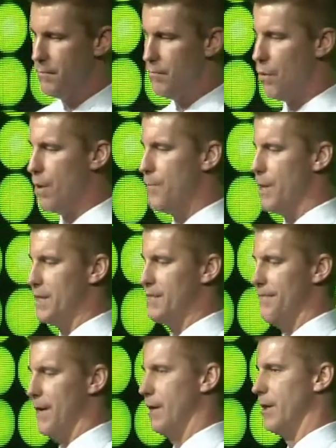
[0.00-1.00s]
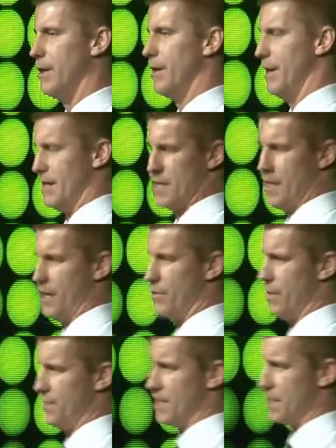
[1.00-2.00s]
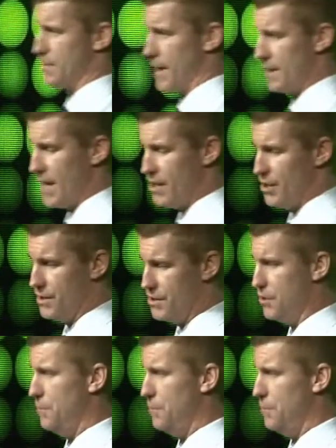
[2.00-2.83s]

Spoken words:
more points of failure and increased expectations.